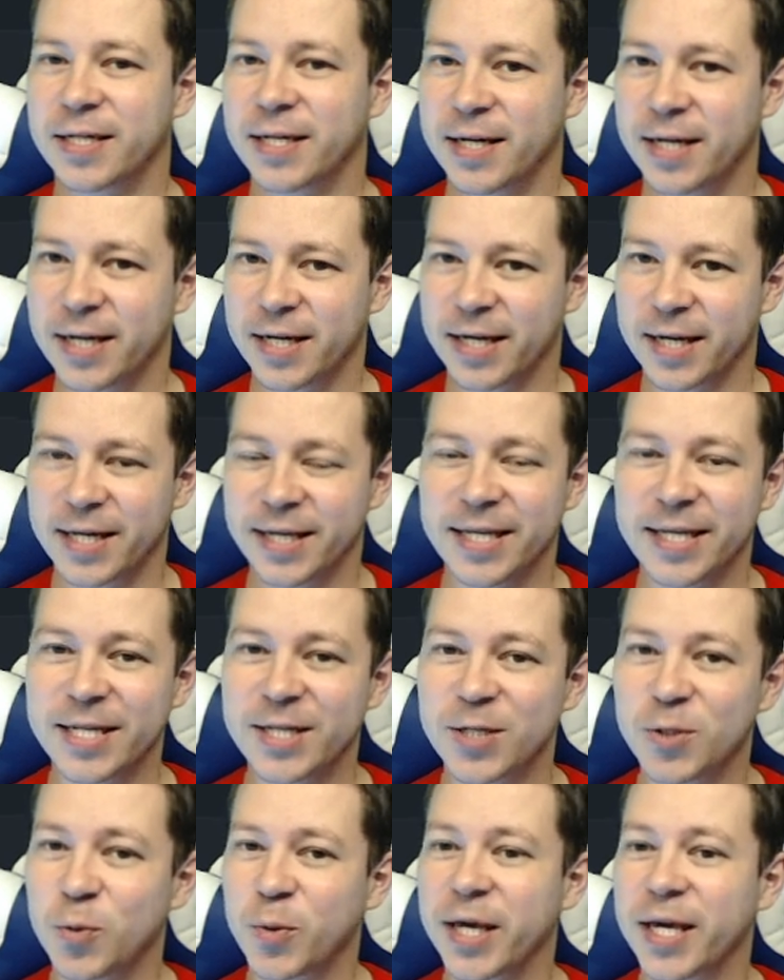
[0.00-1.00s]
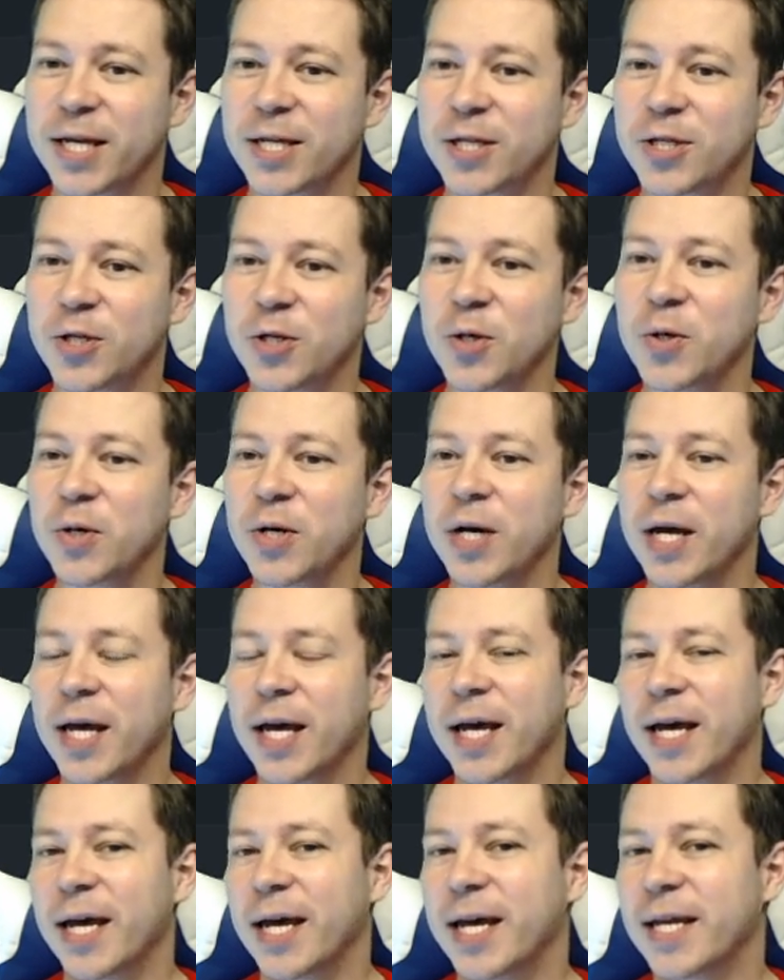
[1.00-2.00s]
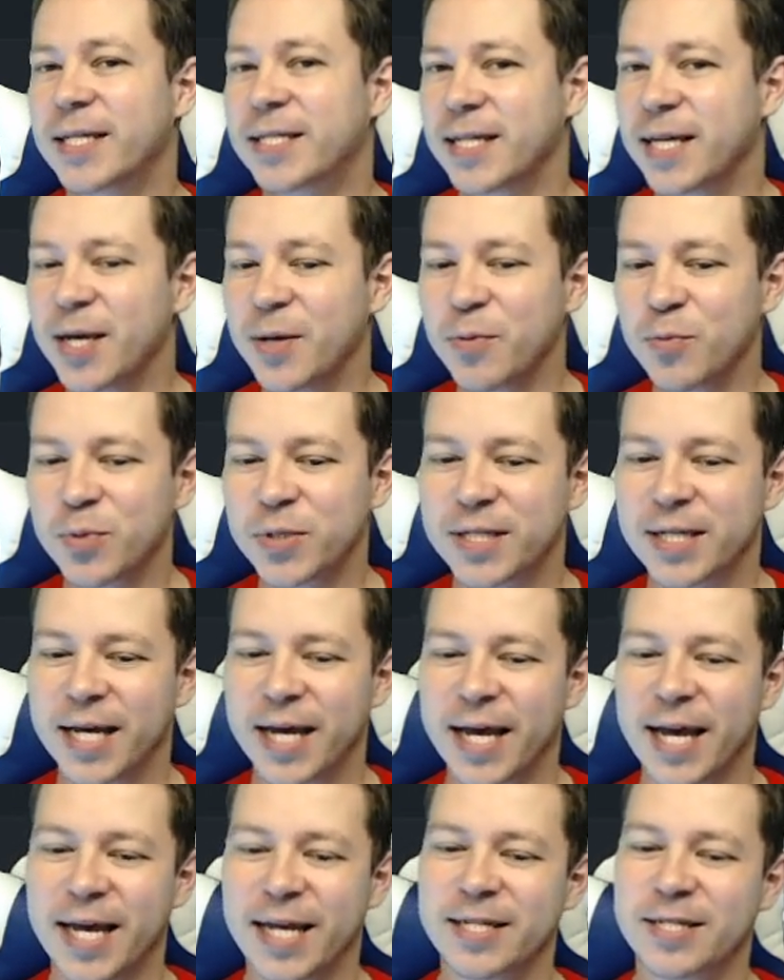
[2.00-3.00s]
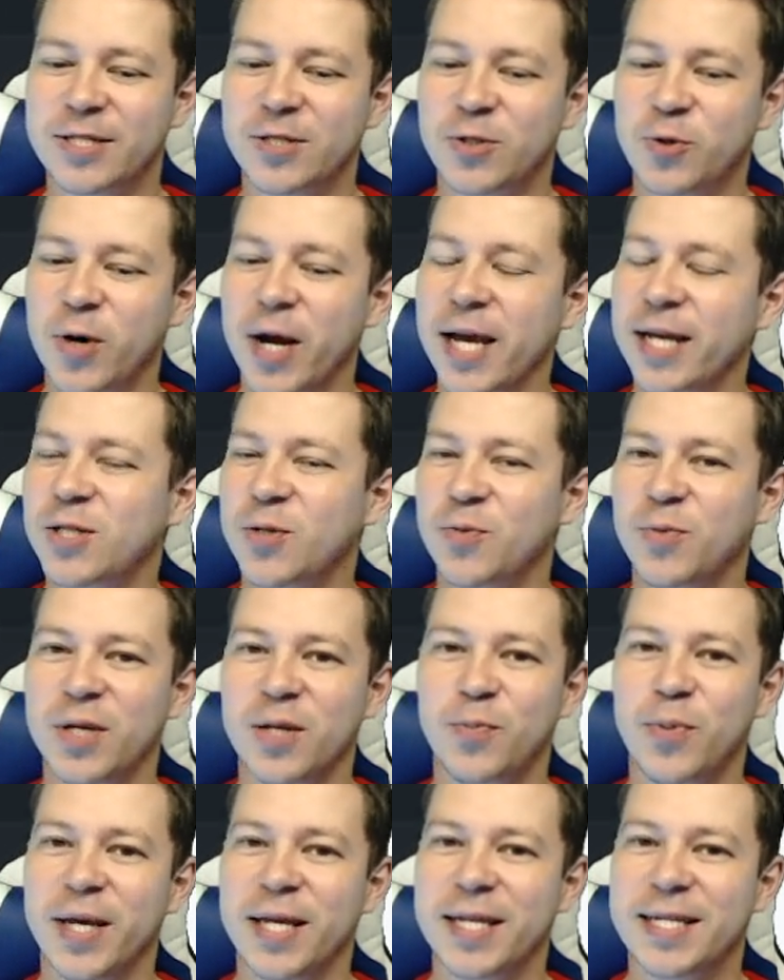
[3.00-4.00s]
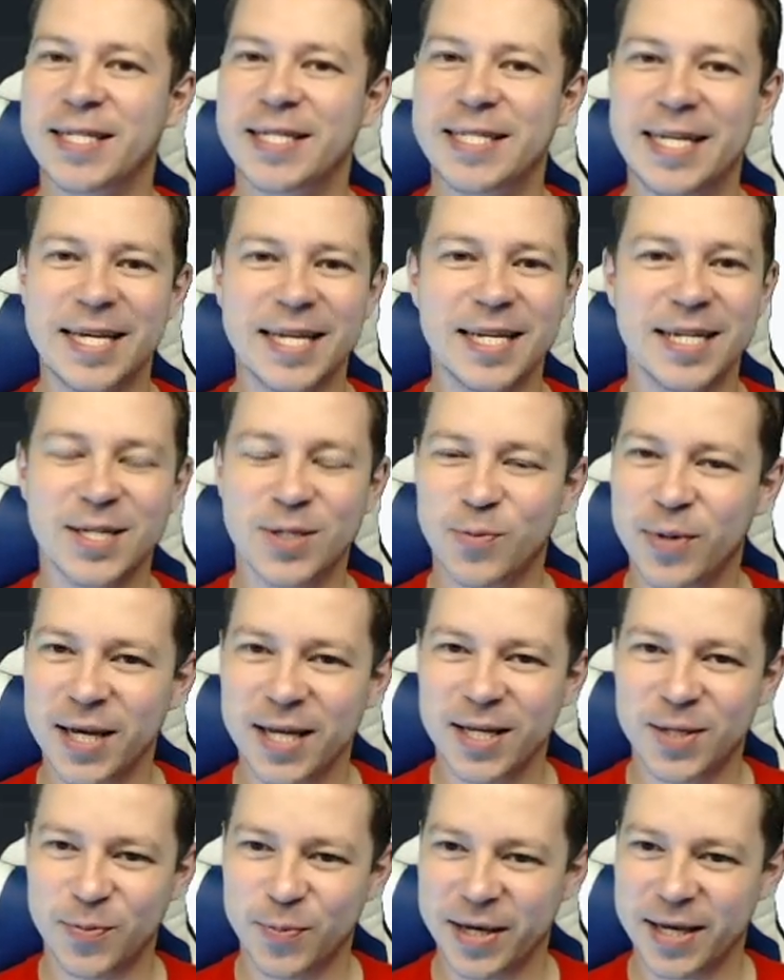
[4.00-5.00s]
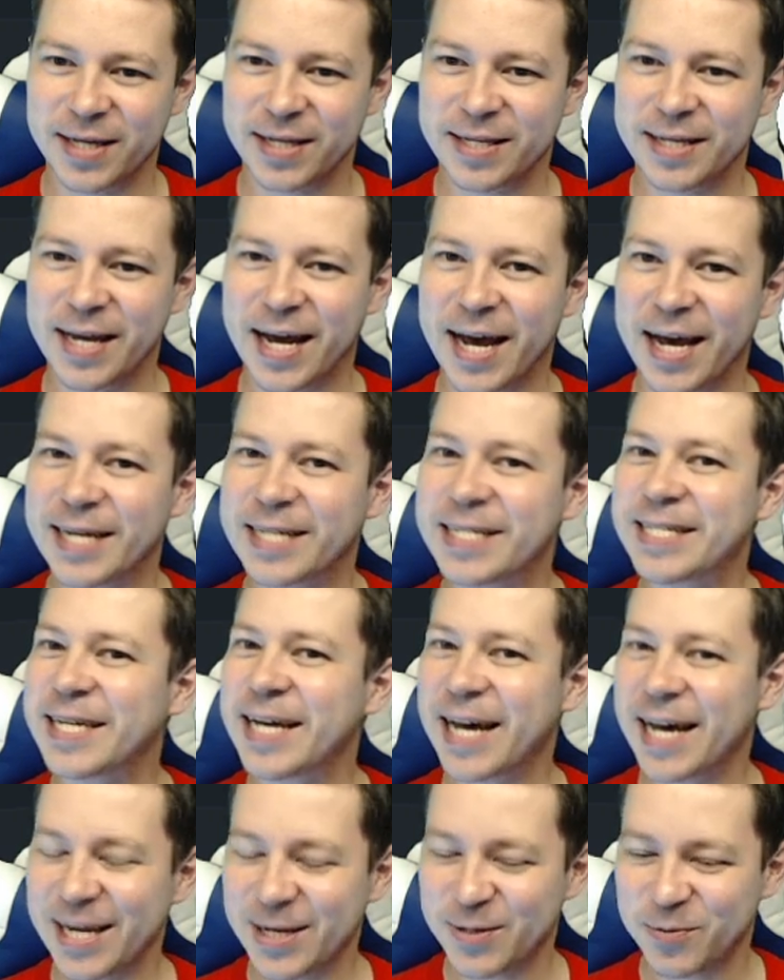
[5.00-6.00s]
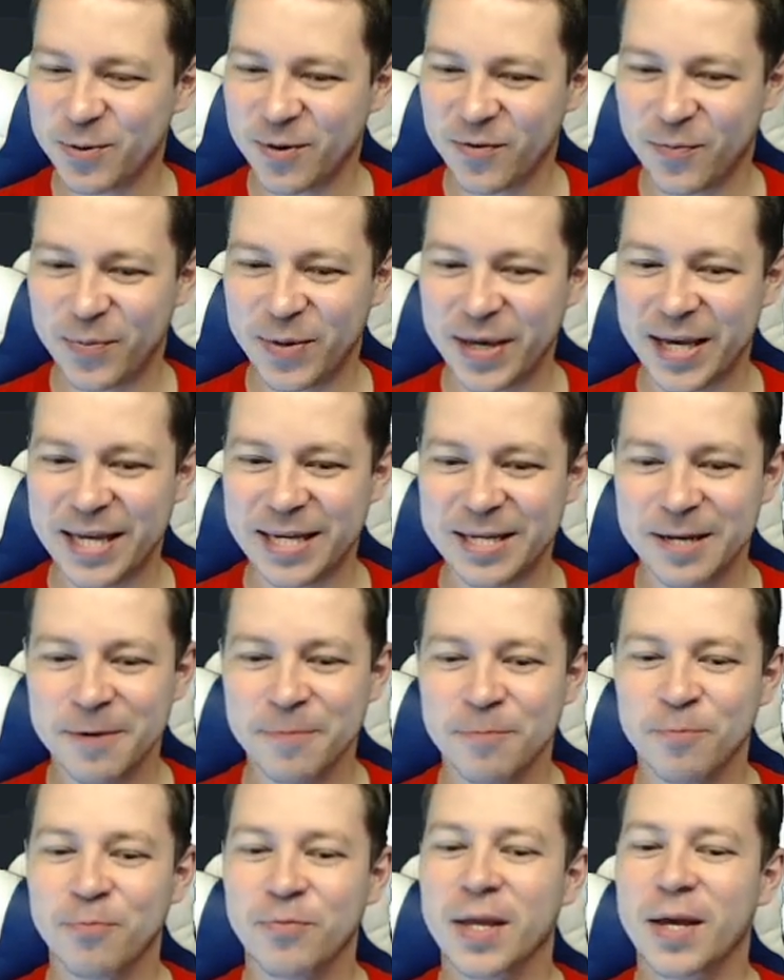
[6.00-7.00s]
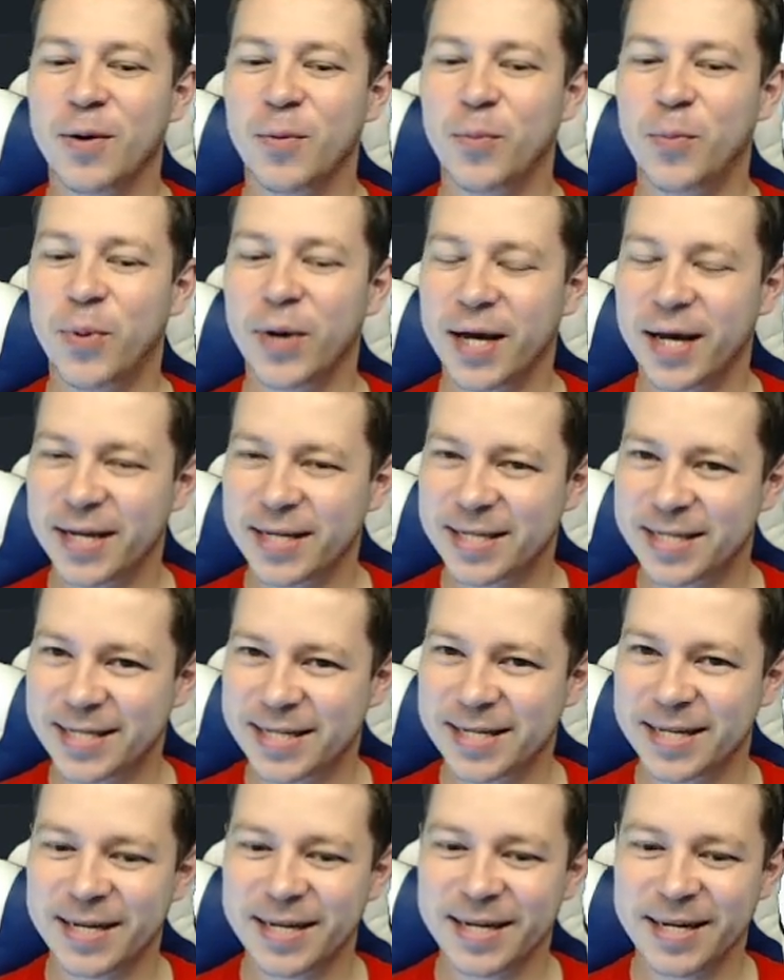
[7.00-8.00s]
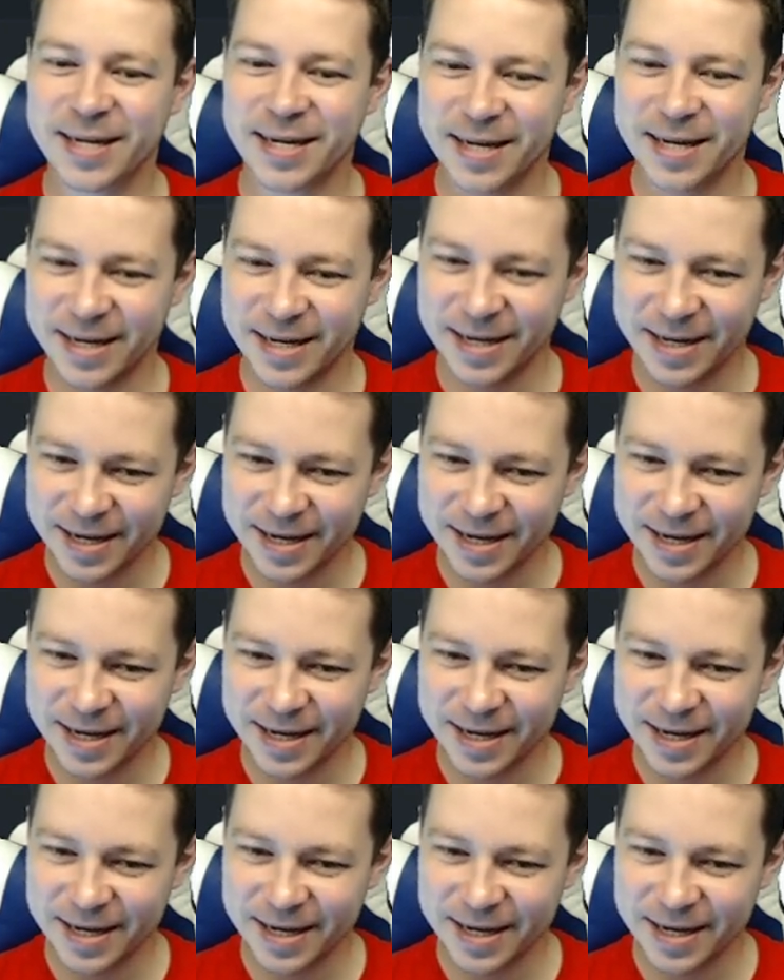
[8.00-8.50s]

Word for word: Uh, this week too. It's Imps and Trying to Beat Pete didn't beat Pete. I tied with Pete, but uh,